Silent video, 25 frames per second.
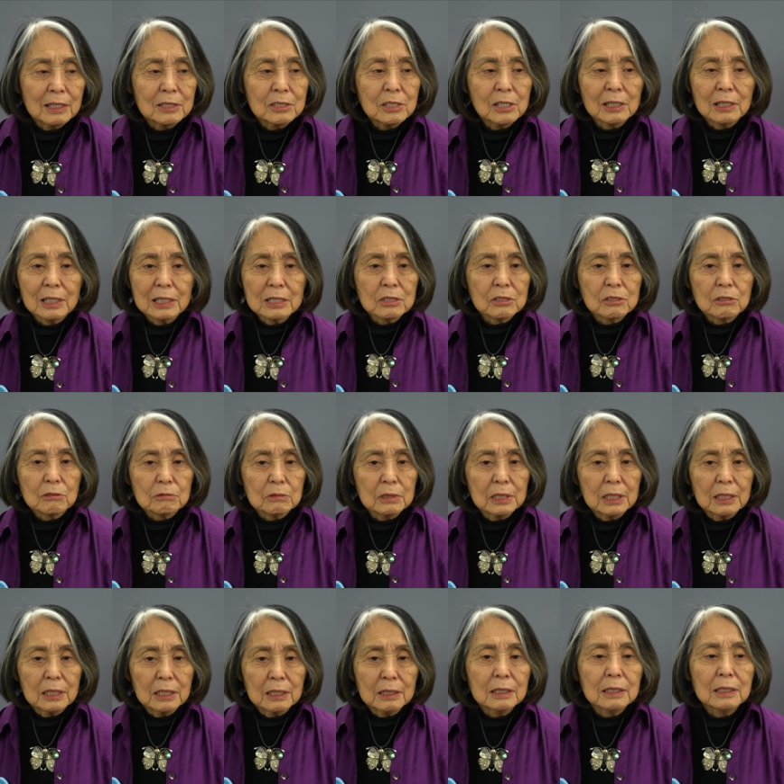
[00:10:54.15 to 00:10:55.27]
She likes to
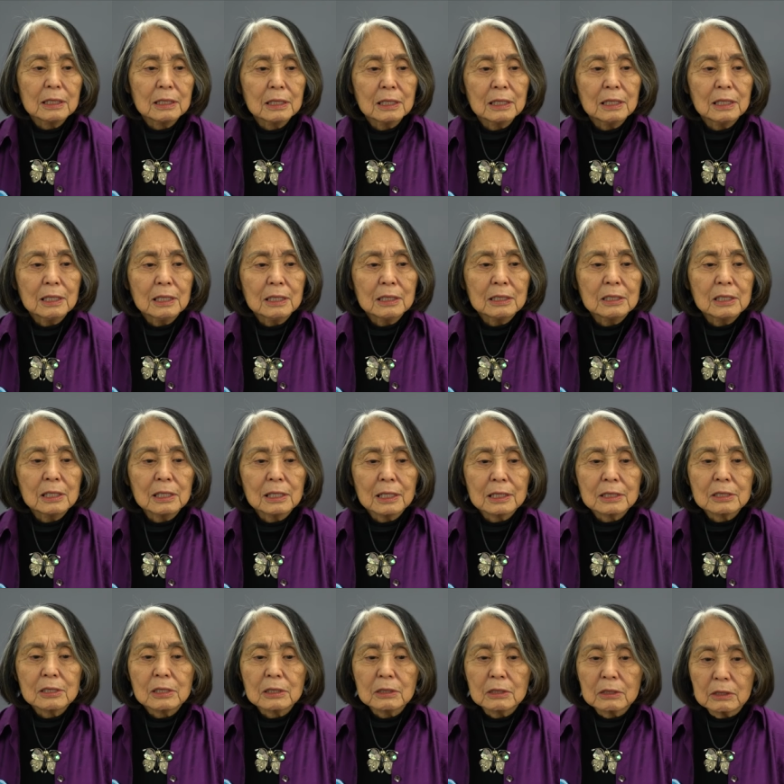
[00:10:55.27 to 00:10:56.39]
read. She
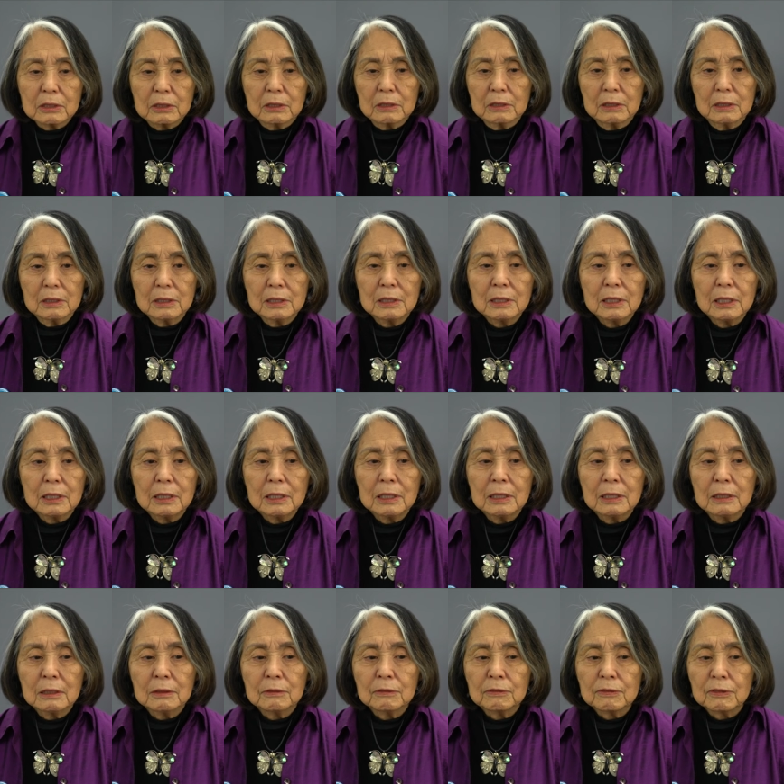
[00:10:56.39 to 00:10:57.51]
likes to learn
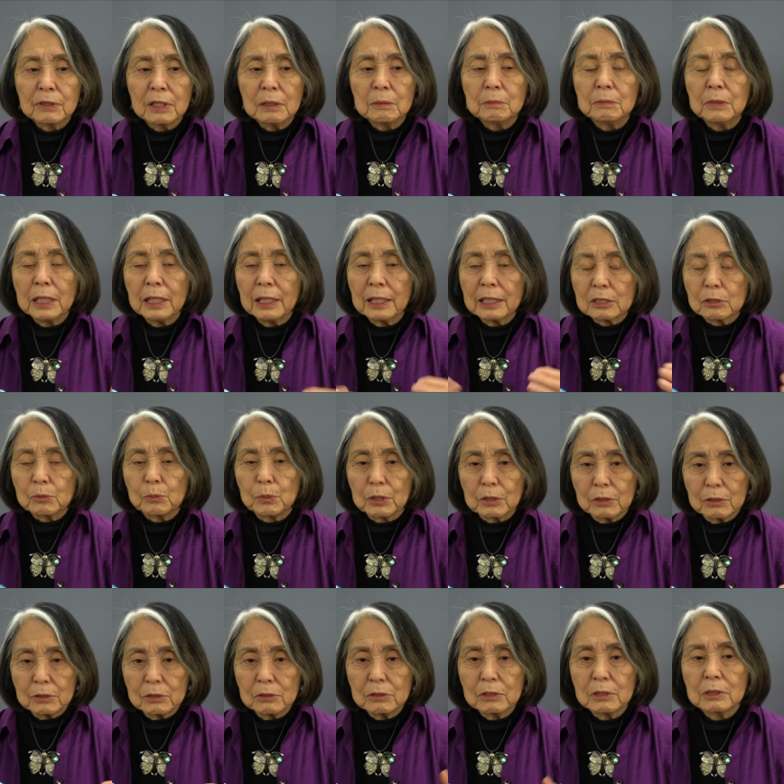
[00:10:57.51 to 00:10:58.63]
uh, from
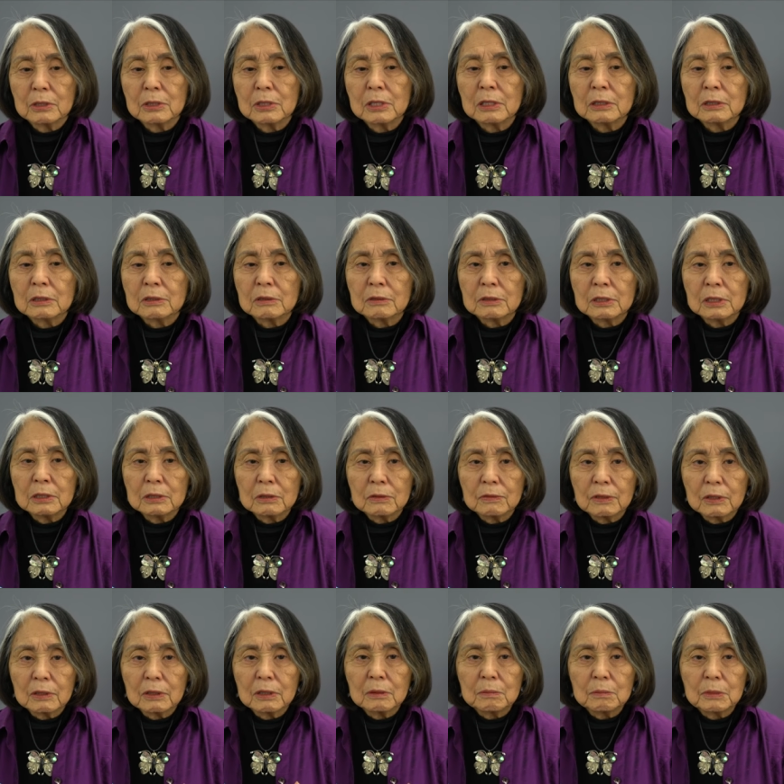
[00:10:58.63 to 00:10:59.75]
experts. She's, she's
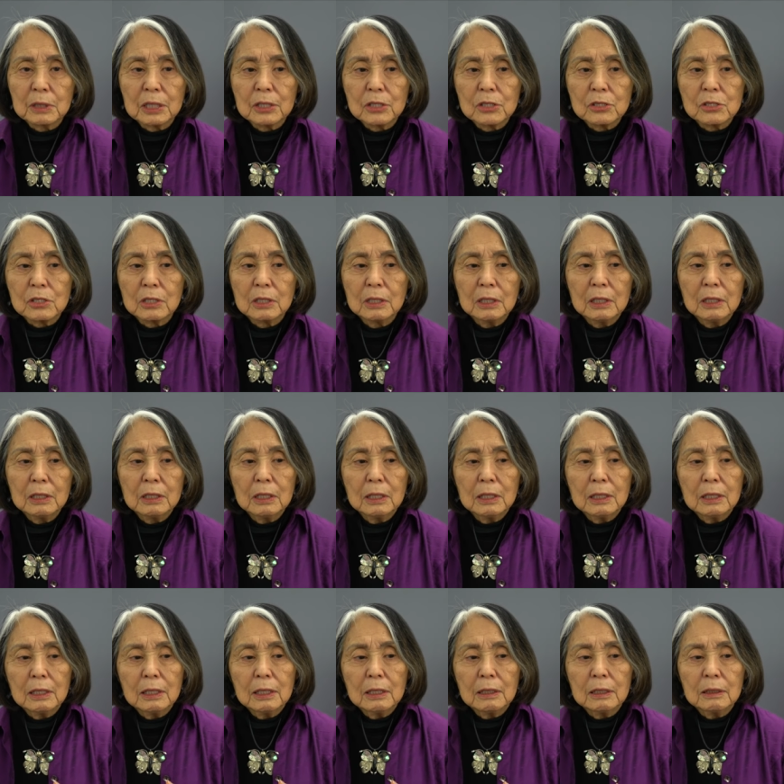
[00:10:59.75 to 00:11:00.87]
very much
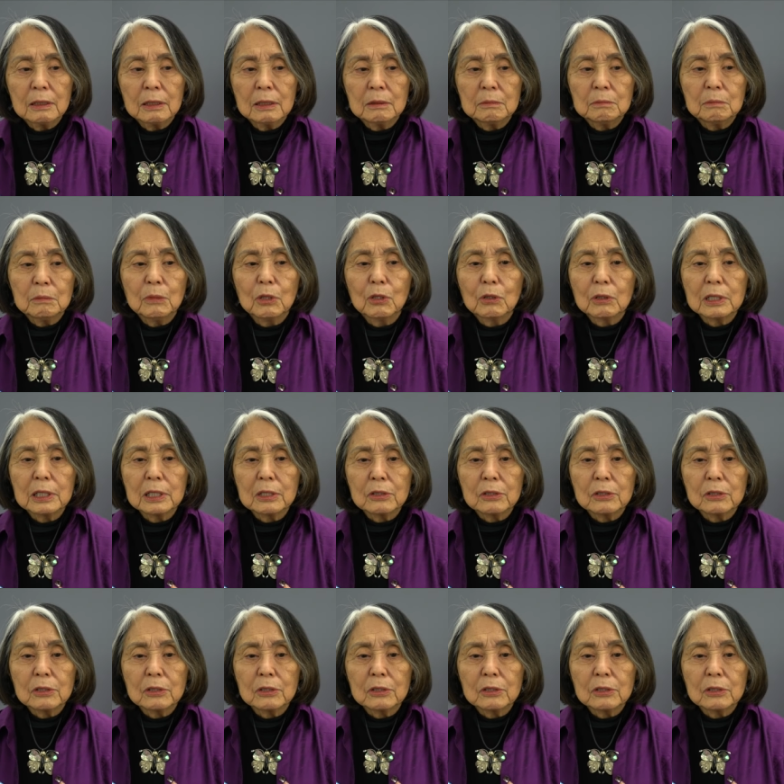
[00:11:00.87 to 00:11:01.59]
um, more